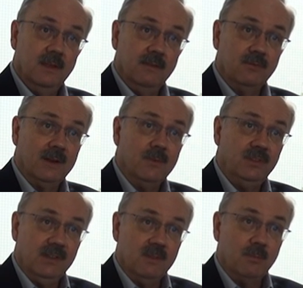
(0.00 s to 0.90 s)

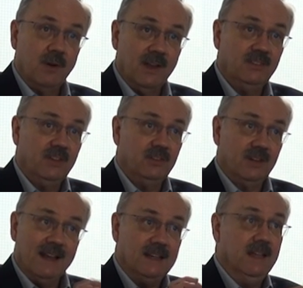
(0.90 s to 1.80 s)
frequency of the processor
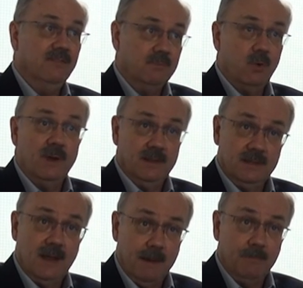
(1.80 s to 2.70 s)
at a given point in
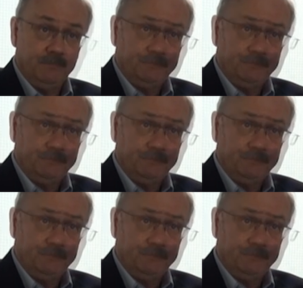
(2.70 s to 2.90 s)
time.